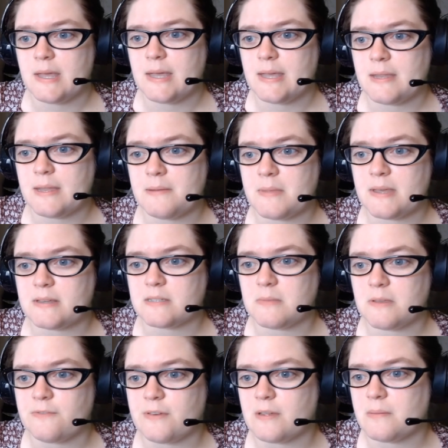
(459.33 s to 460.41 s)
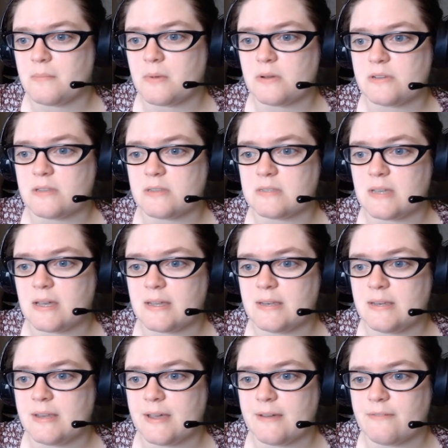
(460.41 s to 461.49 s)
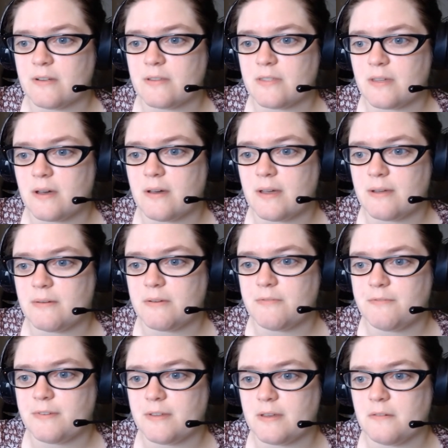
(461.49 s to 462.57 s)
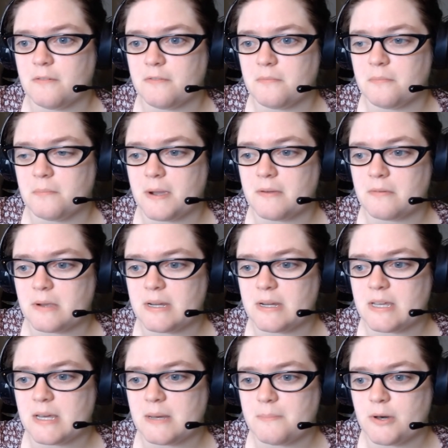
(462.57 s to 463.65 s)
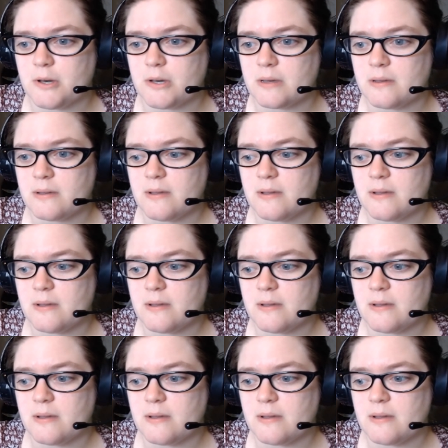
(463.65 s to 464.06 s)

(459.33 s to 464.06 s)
and makes me feel emotions that I never thought I would feel by reading a book.